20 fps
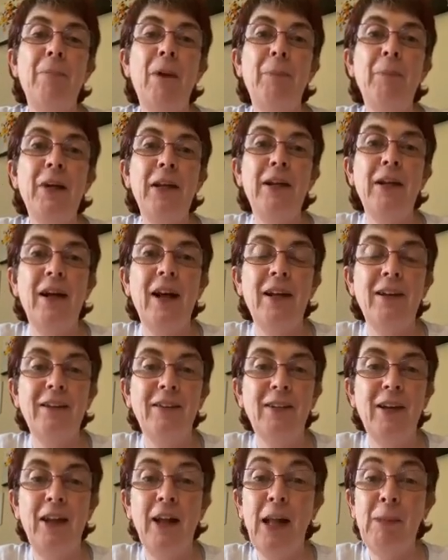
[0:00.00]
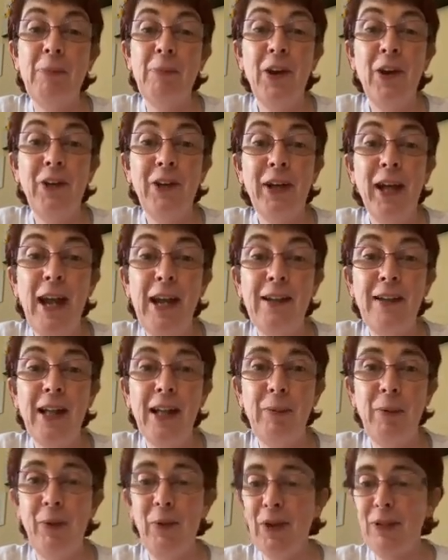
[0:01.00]
Pop in and I'll be there again.
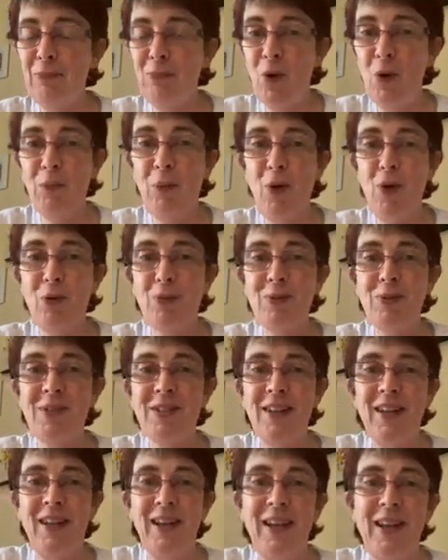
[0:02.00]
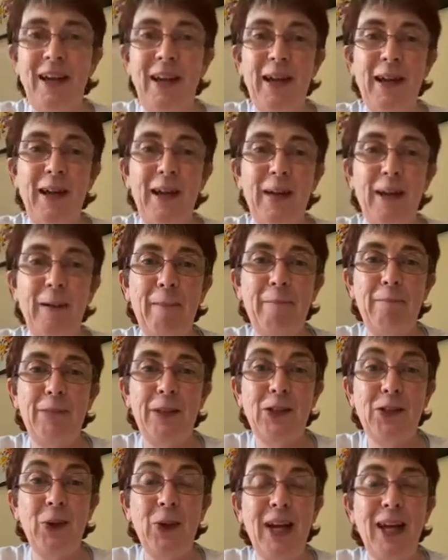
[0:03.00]
I'll be reading more poems.
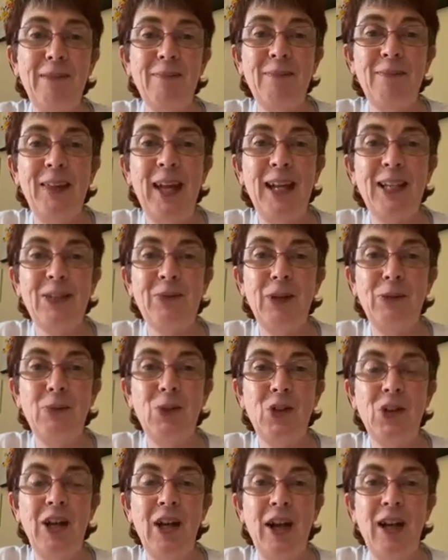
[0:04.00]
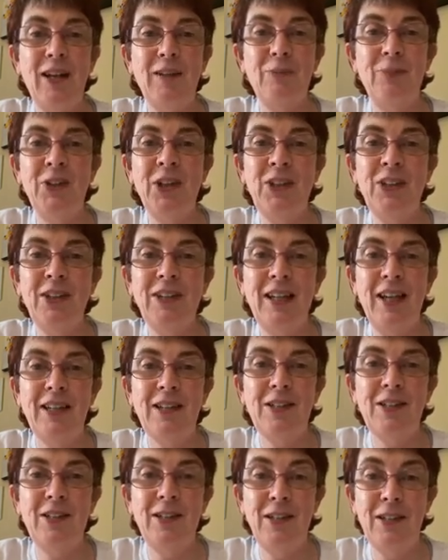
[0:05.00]
So again, thanks very much, and particularly
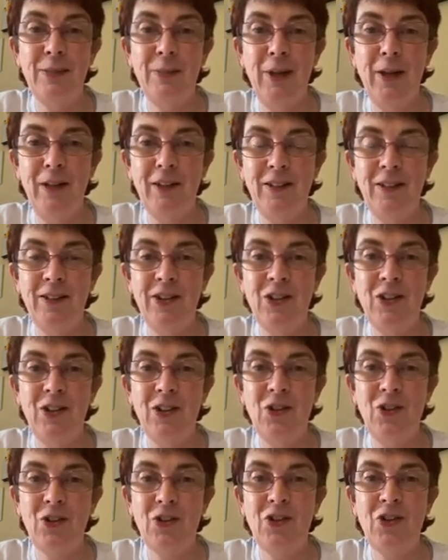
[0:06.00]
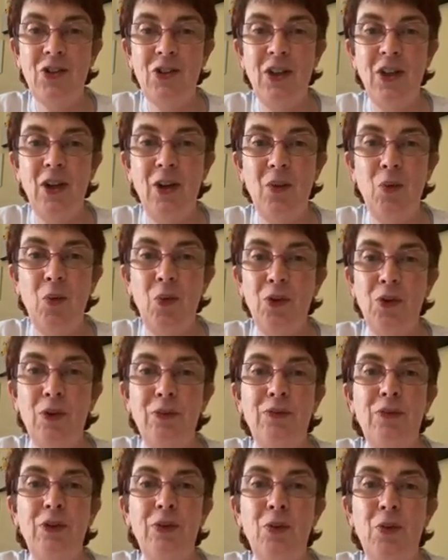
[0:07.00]
thanks to Isabel. She's just a
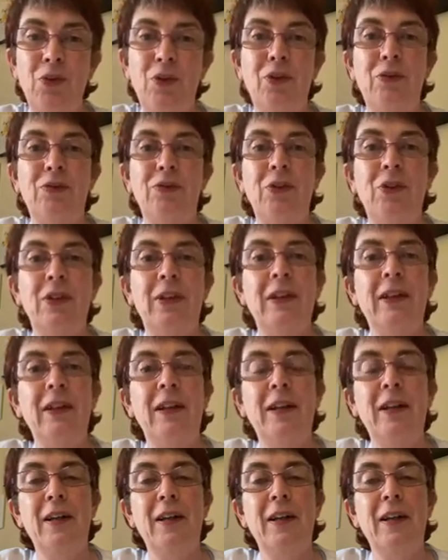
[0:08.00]
wonderful, wonderful